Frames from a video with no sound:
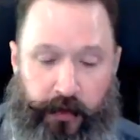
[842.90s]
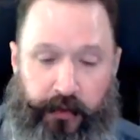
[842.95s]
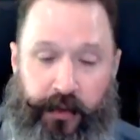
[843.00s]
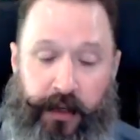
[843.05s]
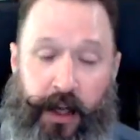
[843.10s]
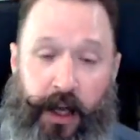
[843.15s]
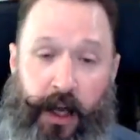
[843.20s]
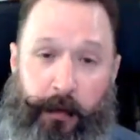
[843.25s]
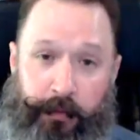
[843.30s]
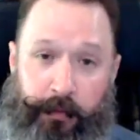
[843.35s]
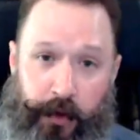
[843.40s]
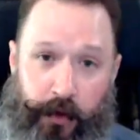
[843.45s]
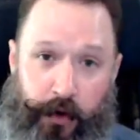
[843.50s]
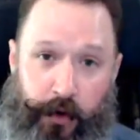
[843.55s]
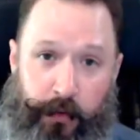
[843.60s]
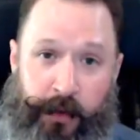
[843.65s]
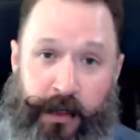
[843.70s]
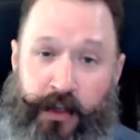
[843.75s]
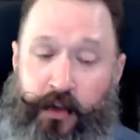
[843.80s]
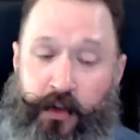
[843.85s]
and upload
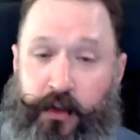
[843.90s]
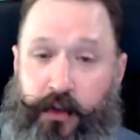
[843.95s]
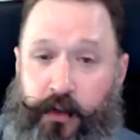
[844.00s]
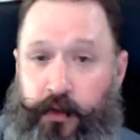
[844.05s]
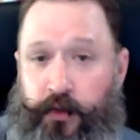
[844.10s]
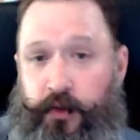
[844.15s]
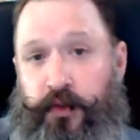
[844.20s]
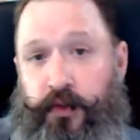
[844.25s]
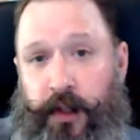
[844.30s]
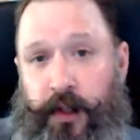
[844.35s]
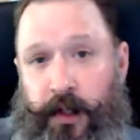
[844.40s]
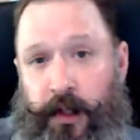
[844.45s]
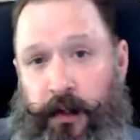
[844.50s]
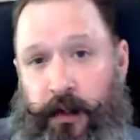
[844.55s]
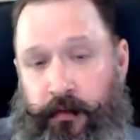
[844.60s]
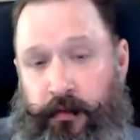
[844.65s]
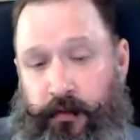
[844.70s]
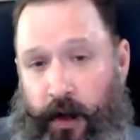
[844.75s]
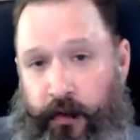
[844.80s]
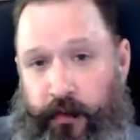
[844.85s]
them, and you can use
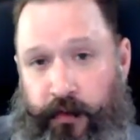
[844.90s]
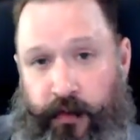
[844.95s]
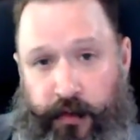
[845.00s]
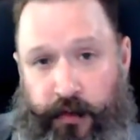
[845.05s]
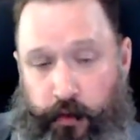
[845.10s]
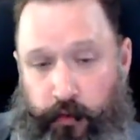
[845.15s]
fonts that